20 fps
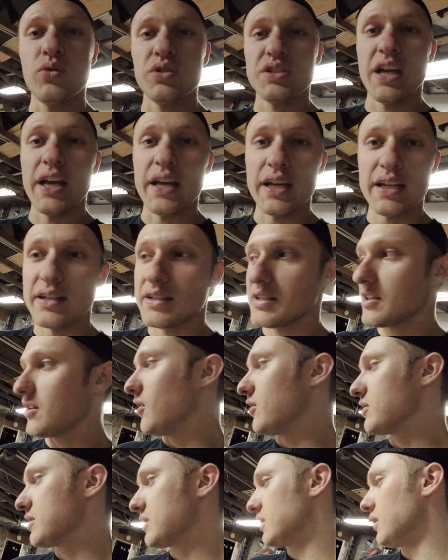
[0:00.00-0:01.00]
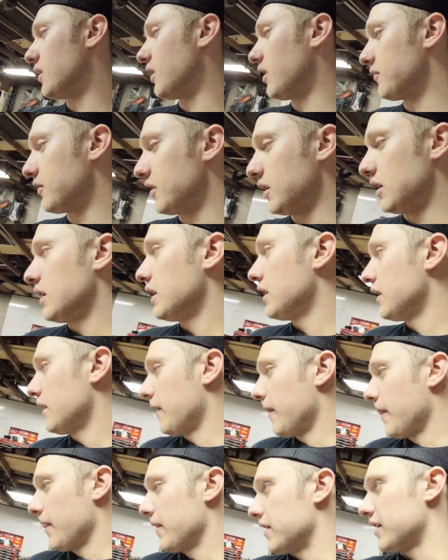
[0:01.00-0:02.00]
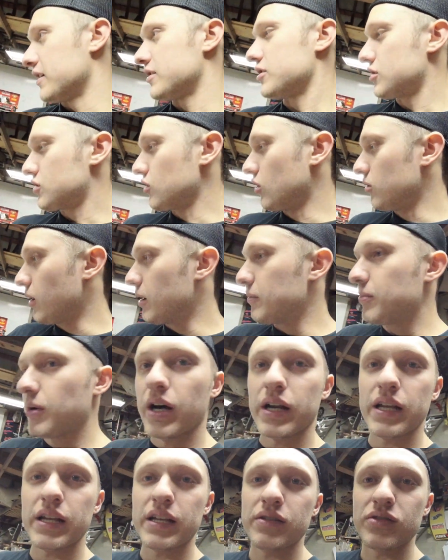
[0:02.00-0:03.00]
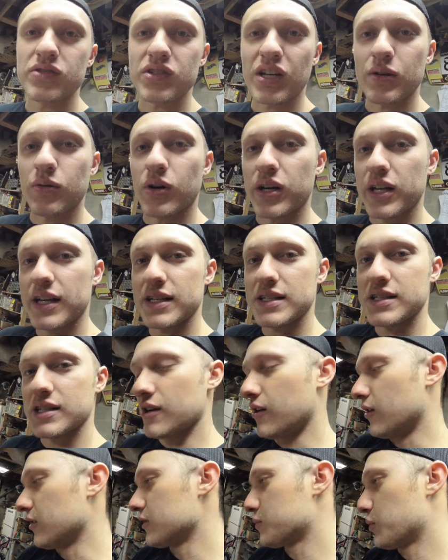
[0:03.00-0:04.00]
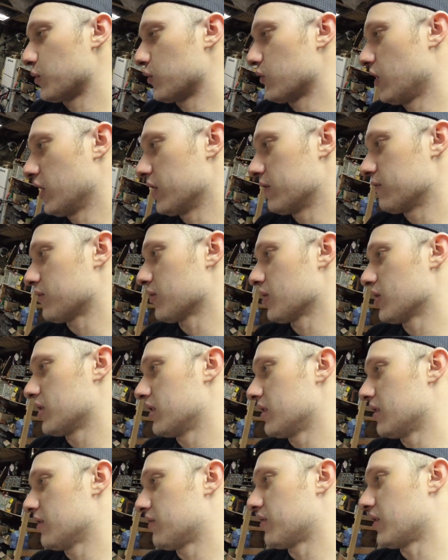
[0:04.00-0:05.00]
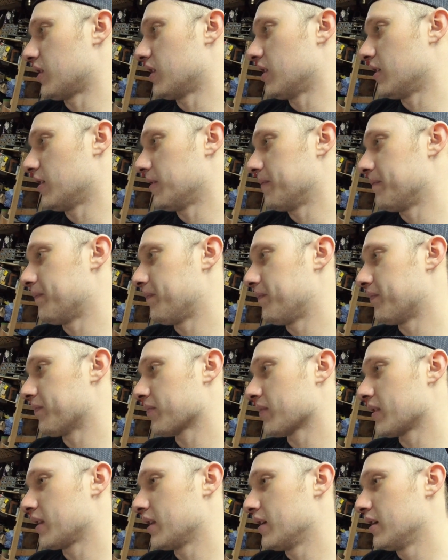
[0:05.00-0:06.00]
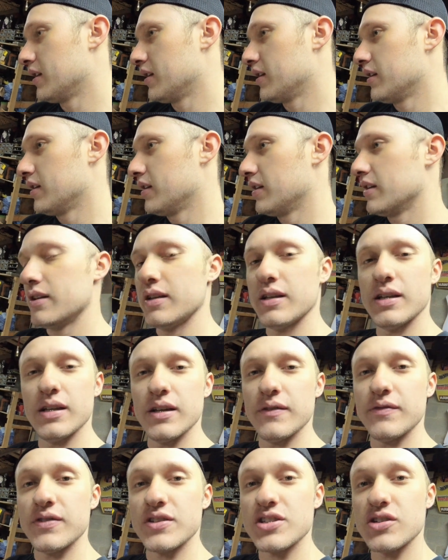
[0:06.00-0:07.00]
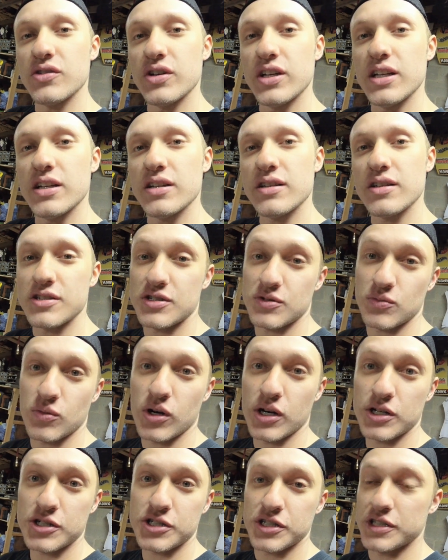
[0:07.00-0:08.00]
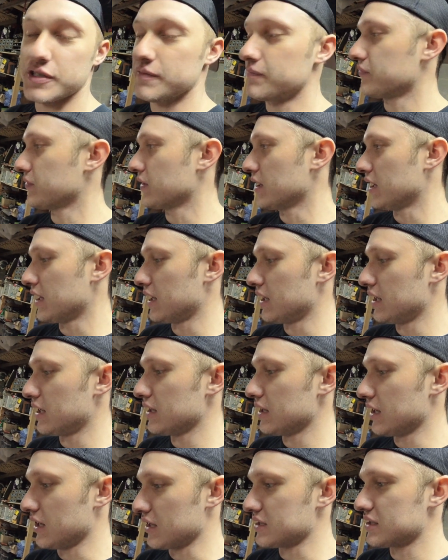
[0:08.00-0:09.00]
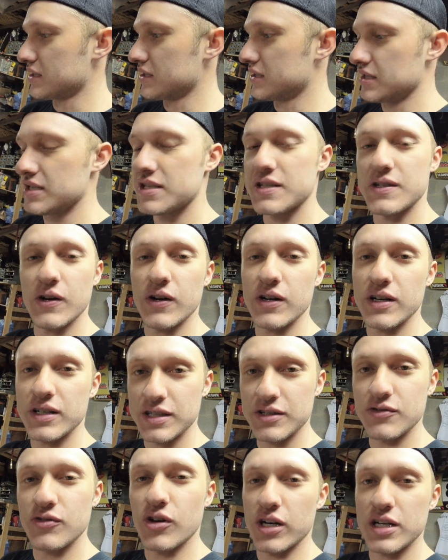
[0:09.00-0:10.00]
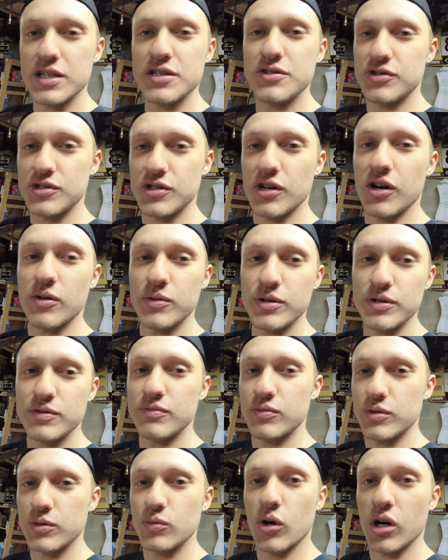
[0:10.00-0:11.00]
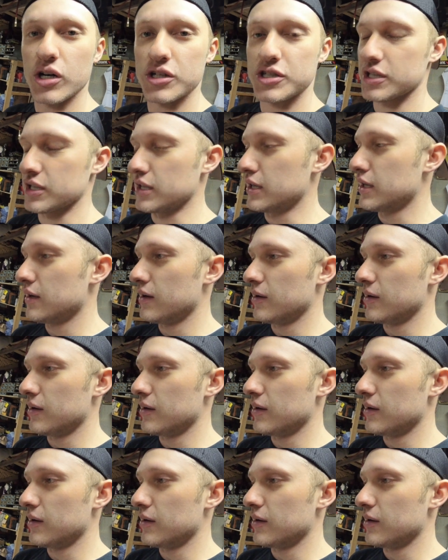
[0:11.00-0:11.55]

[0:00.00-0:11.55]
We're taking it to Cars and Coffee. And I just told my buddy, he was like, well, I guess the car's been running for you if uh, if it's clean, because you washed it. And yes, it did start. It did run, as you saw. We, we washed it.